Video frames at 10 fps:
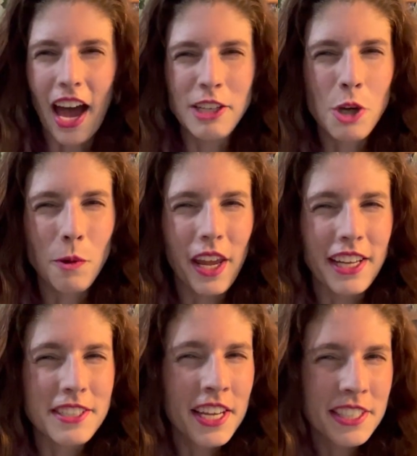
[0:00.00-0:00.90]
I
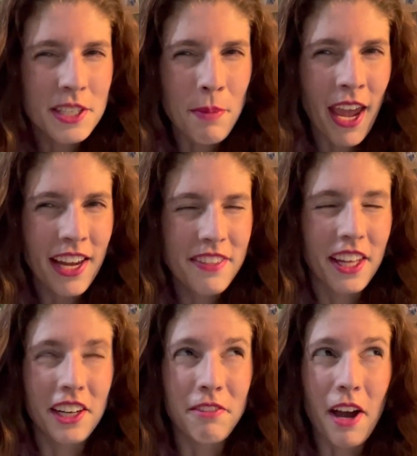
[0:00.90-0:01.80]
don't anticipate
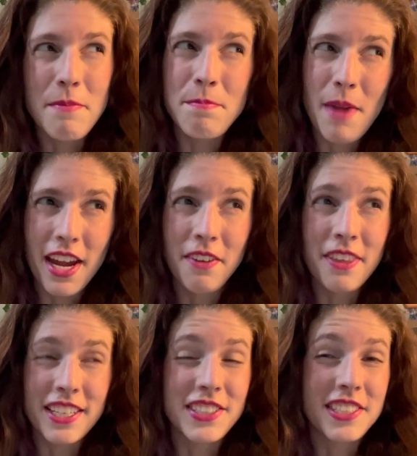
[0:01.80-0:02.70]
that if I
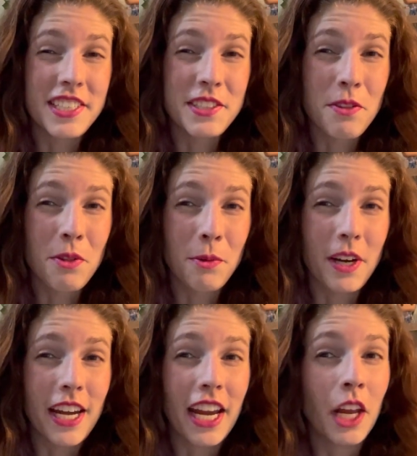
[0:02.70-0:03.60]
make this season
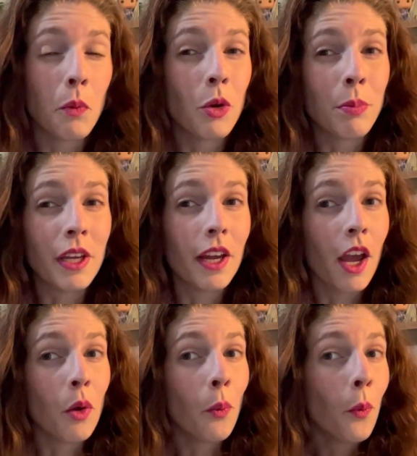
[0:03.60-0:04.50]
3, it will
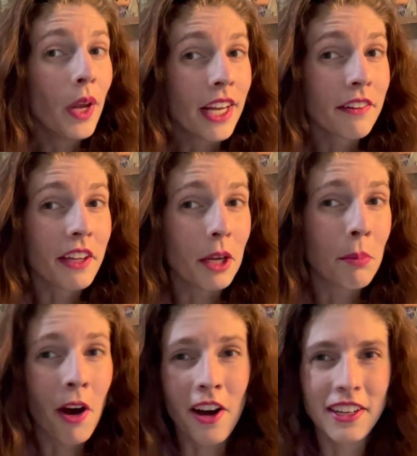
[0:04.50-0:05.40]
be a
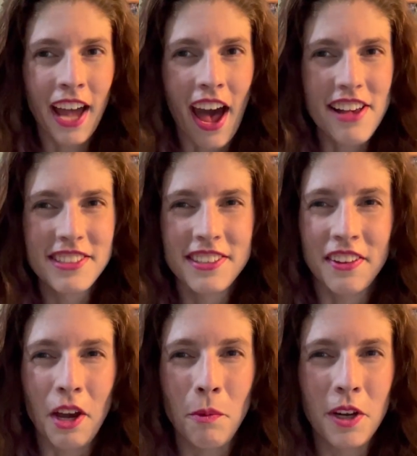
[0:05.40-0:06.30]
weekly
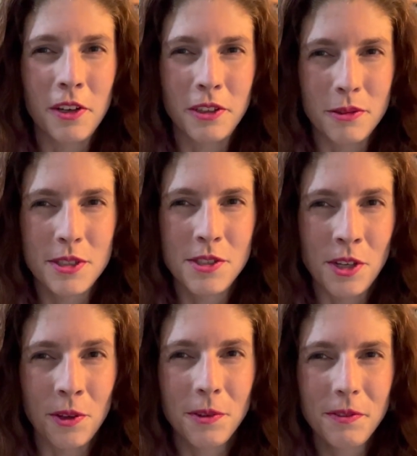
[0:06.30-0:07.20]
podcast like we are used
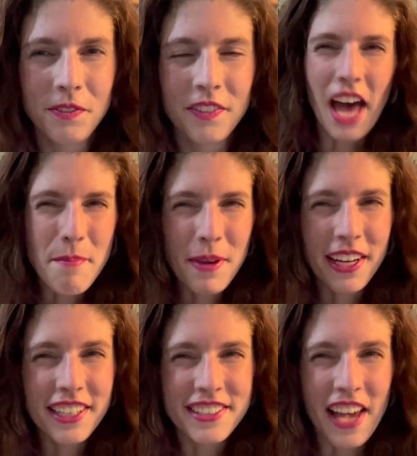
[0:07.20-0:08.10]
to.
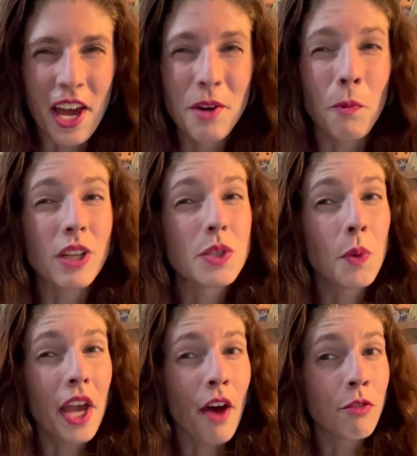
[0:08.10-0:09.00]
That being said,
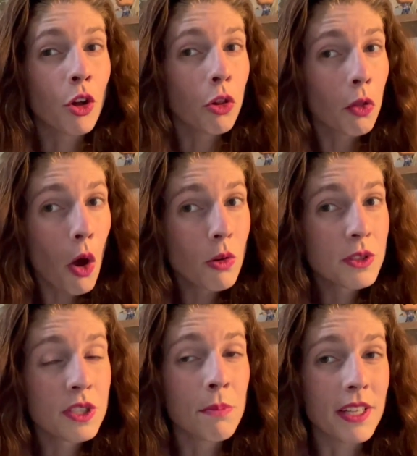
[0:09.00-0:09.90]
once we have
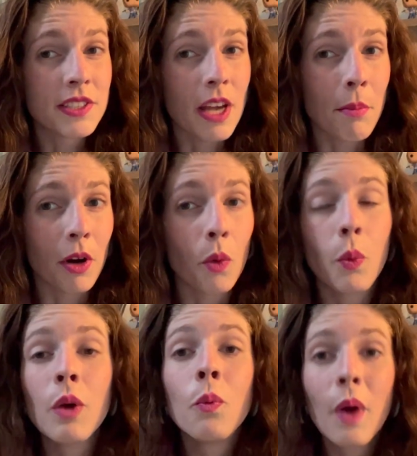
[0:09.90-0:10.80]
closed
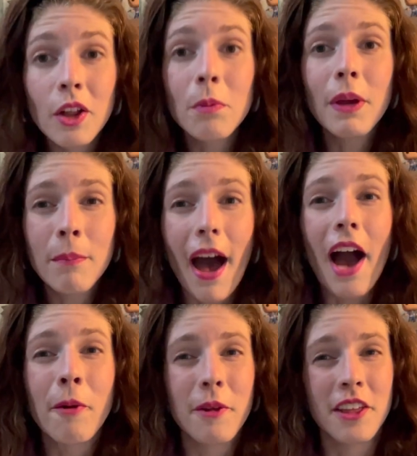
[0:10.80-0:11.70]
Midsummer, we will be
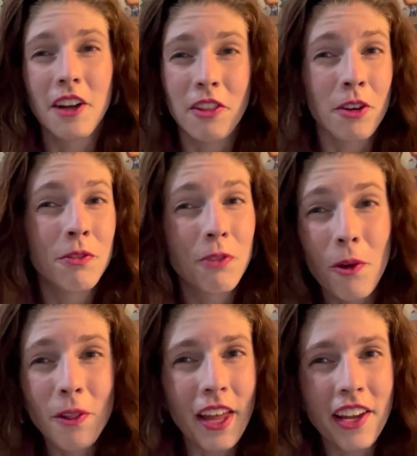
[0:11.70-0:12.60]
back with another
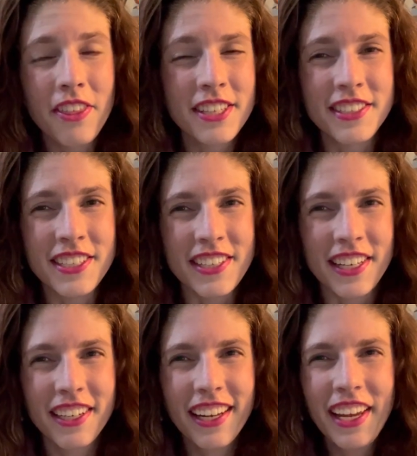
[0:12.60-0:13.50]
full-length
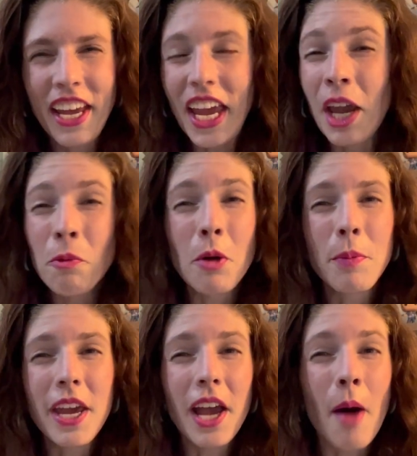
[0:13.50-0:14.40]
season. It
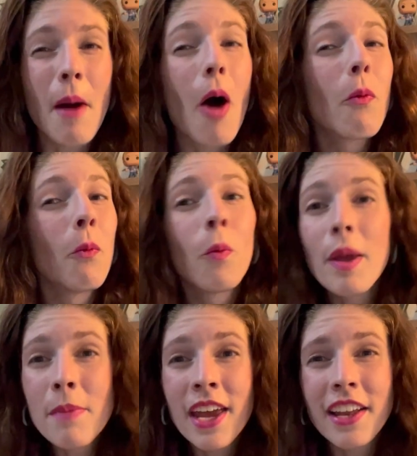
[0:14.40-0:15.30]
will be about
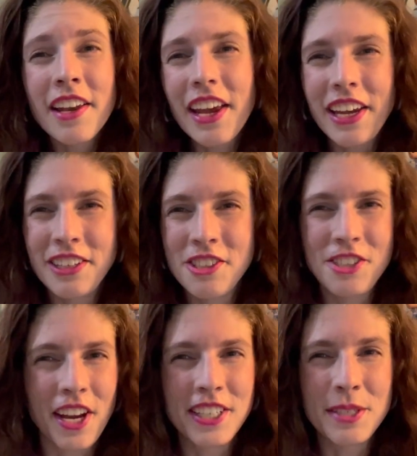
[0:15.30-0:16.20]
women
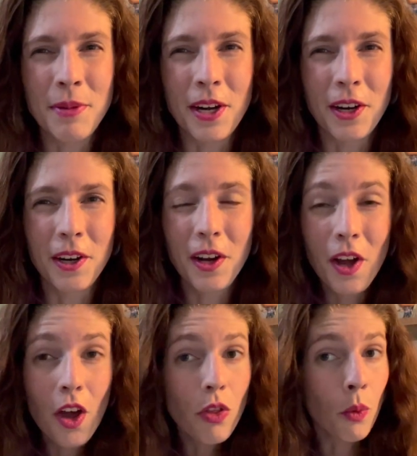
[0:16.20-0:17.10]
in
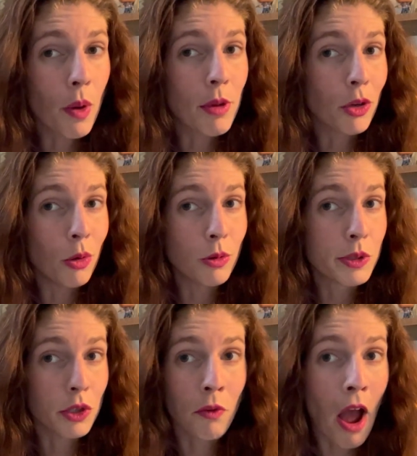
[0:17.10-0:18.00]
Shakespeare, the women
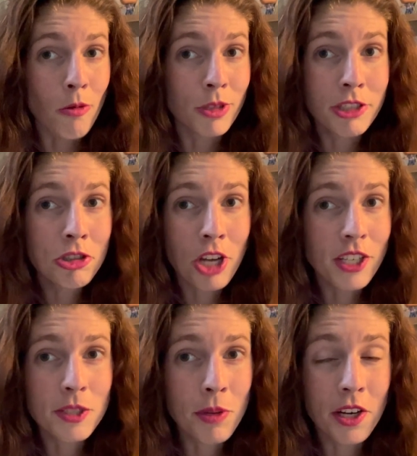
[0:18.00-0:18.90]
who surrounded
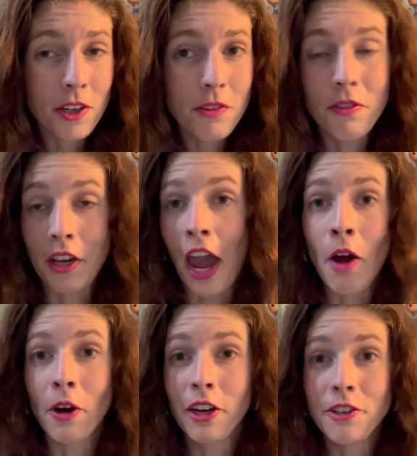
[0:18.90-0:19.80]
Shakespeare, the
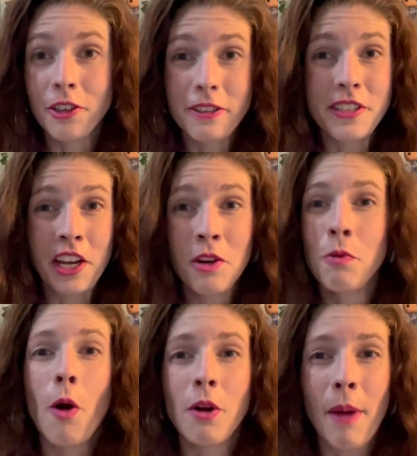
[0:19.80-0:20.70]
characters
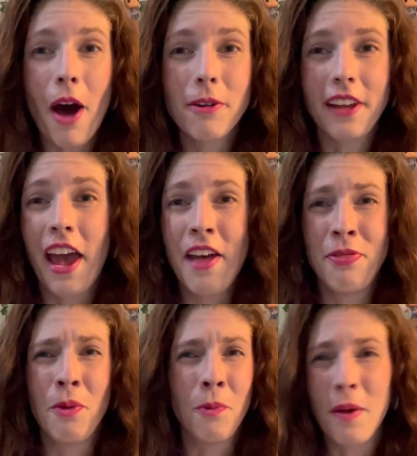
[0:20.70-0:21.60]
he wrote about,
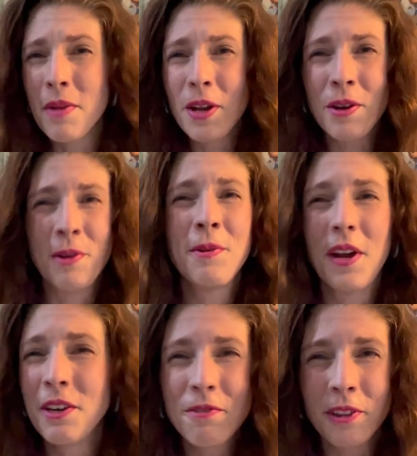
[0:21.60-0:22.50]
and the women
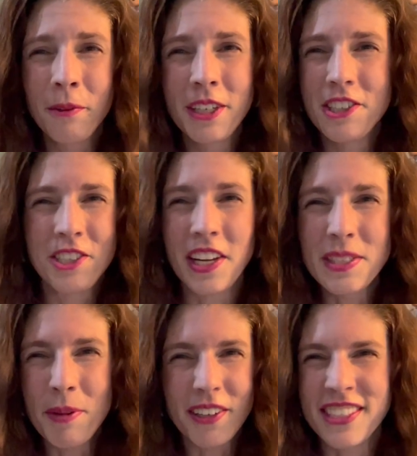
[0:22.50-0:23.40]
who influenced
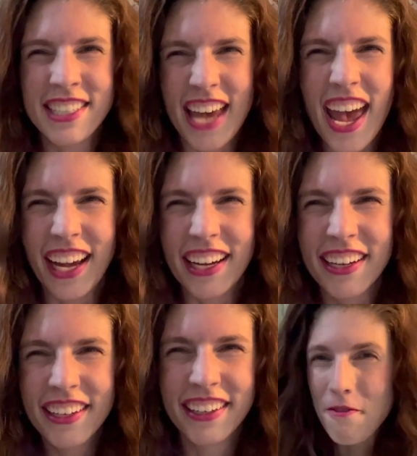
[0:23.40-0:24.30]
Shakespeare
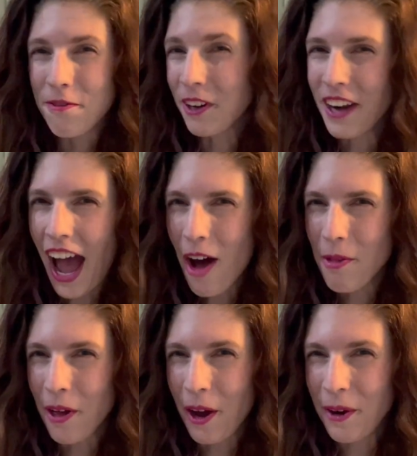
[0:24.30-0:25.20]
today. For
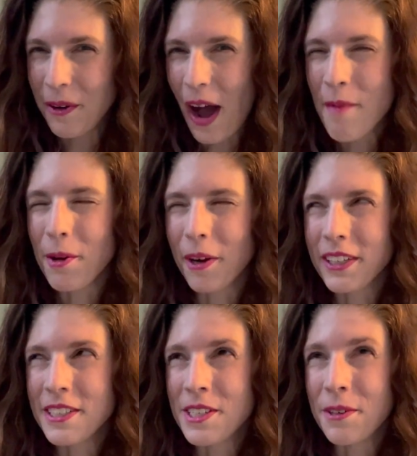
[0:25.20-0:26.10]
now, though, I'm
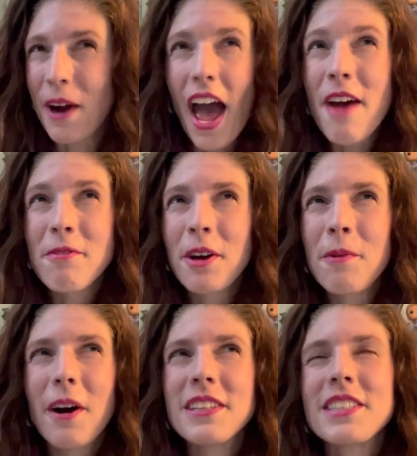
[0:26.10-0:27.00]
going to do
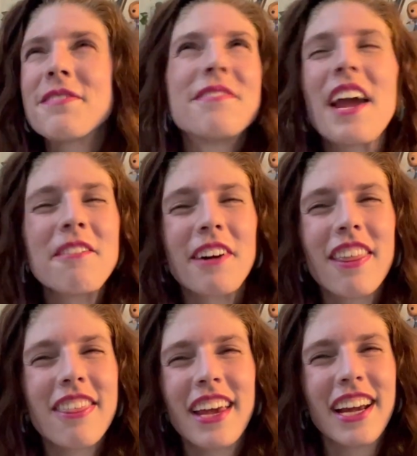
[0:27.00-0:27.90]
everyone's
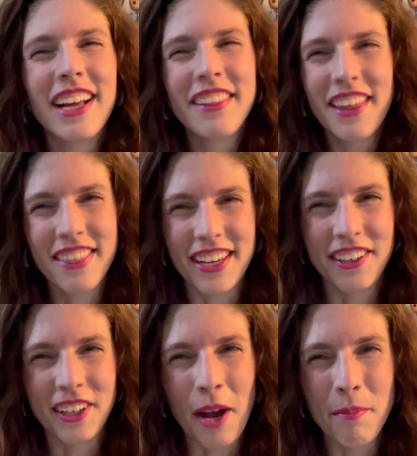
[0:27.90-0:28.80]
favorite thing that
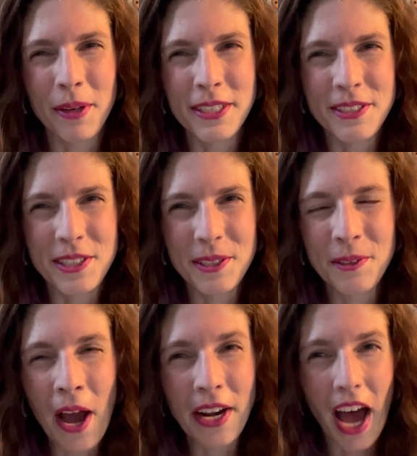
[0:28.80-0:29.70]
theater companies
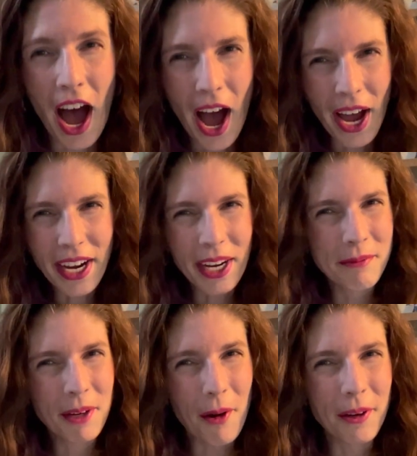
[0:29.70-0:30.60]
do, and I
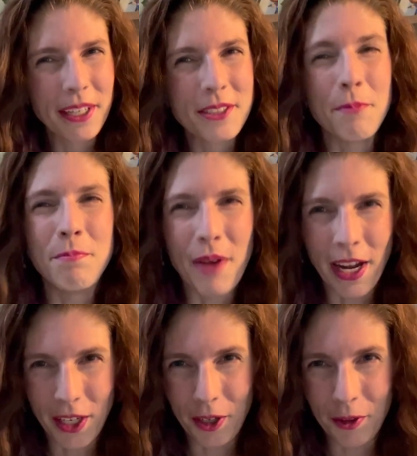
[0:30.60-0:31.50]
am going to
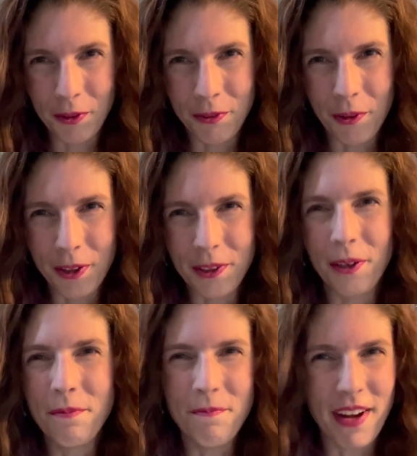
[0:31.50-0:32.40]
beg you for
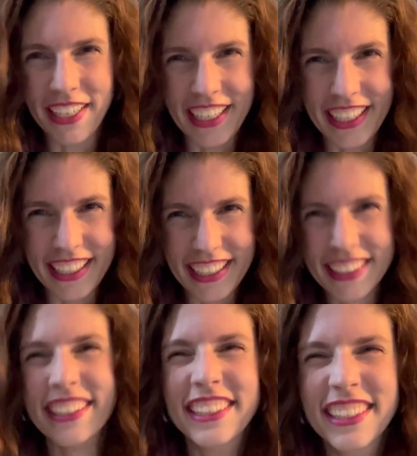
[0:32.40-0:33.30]
your money.